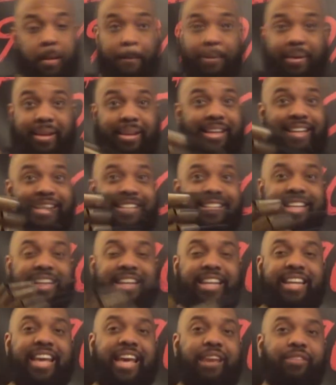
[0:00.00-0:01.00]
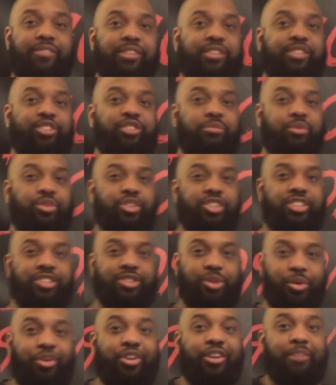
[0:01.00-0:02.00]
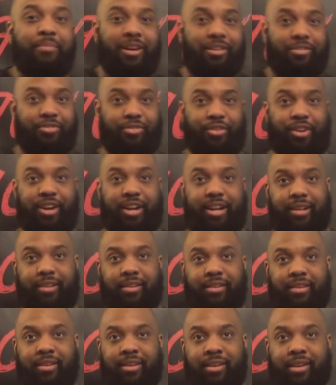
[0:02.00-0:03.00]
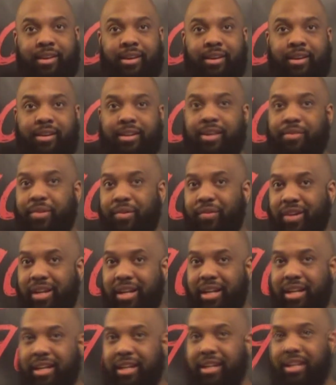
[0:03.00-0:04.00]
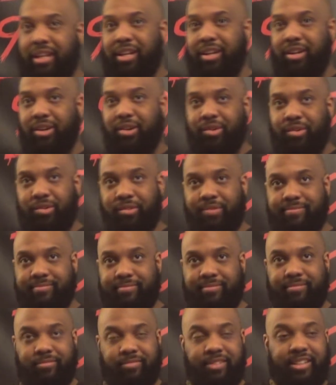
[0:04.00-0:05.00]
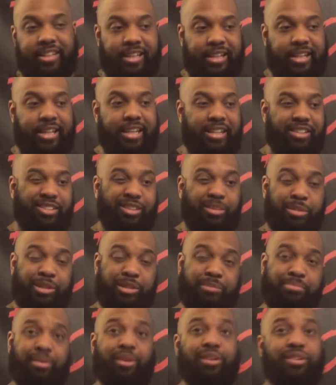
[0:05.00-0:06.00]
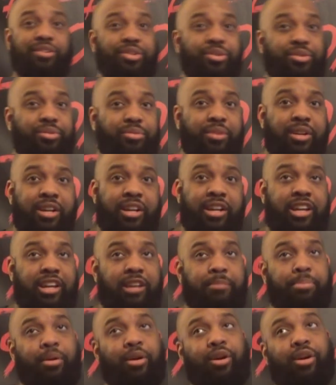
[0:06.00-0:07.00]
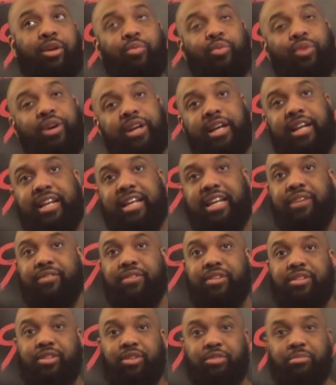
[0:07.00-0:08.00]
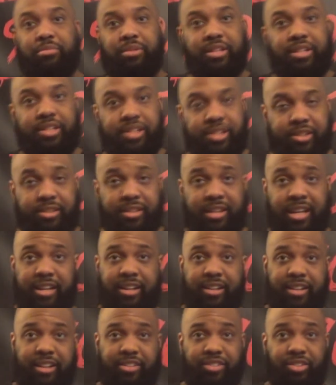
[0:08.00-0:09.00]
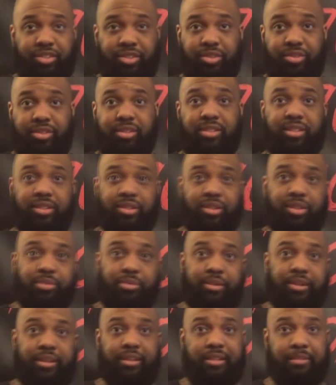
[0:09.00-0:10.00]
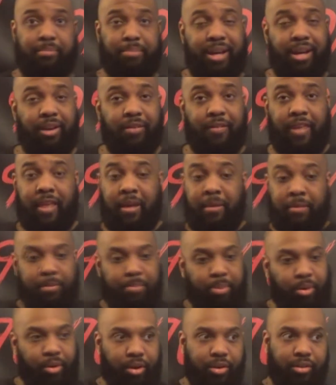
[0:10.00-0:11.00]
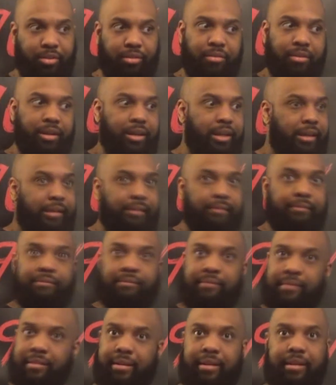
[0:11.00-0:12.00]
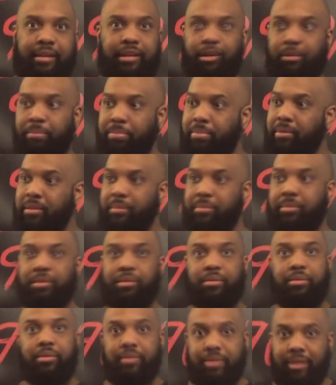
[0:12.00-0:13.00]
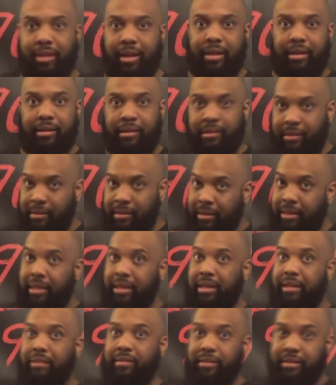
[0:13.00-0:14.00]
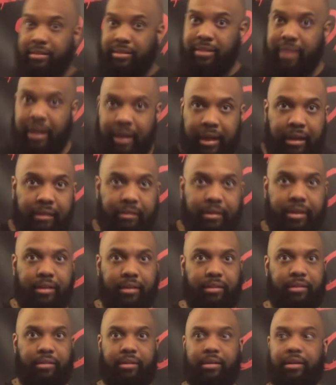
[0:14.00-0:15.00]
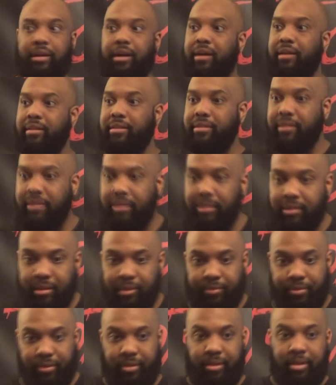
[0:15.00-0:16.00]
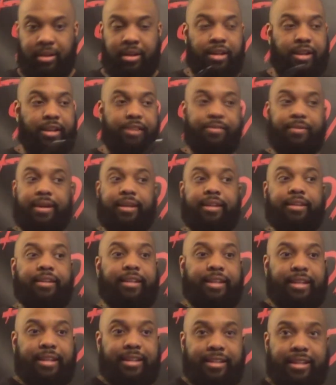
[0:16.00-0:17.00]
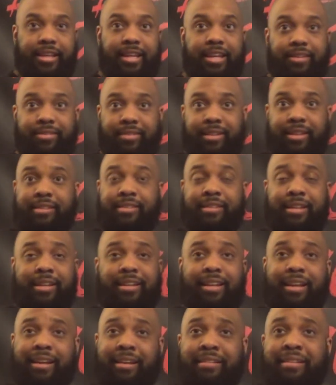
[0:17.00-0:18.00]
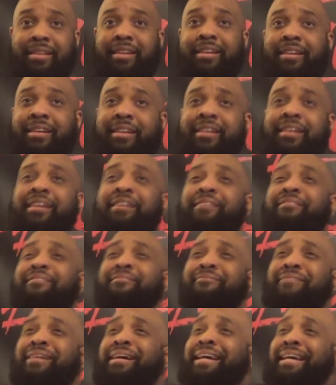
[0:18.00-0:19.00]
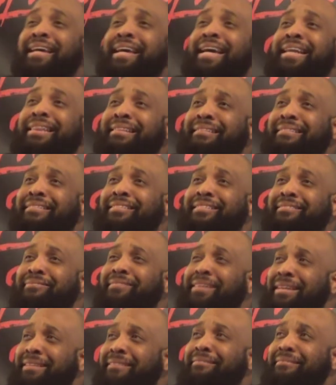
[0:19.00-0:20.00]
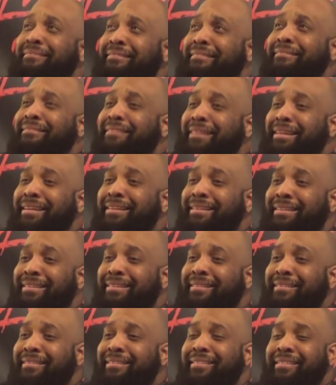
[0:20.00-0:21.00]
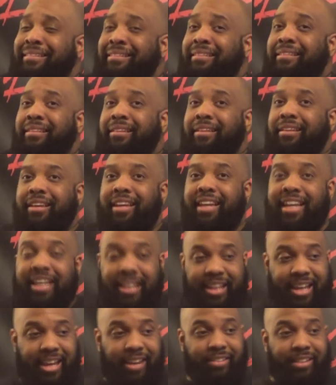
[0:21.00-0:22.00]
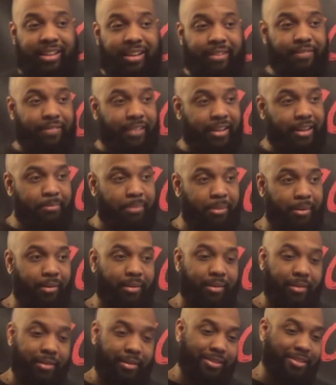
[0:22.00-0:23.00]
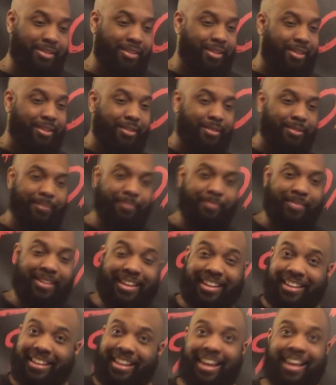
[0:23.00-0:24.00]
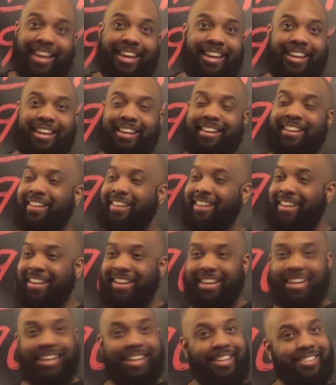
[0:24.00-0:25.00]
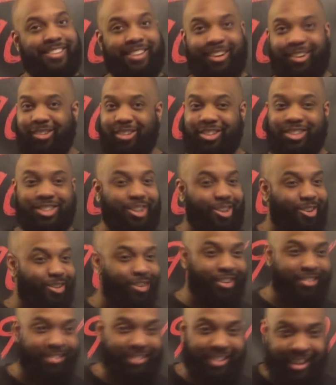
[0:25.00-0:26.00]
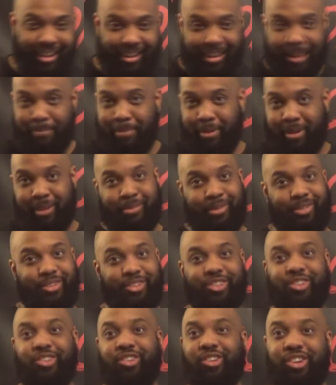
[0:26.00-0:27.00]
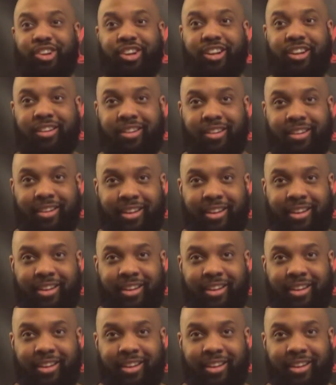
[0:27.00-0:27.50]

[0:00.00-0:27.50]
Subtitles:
But it gave us a little more story about Freddy that we really didn't, you know, we didn't get so much in part 2. In part 1, they didn't give us so much. They introduced us and told us what he's about. But part 3, it really opened up doors. Like he was a child killer and all this other stuff. And that's why these kids like scared, like, why you have to? We don't do nothing. And they gave us a lot of funny parts. You know, Kincaid, he stole the show every time they put him on the screen.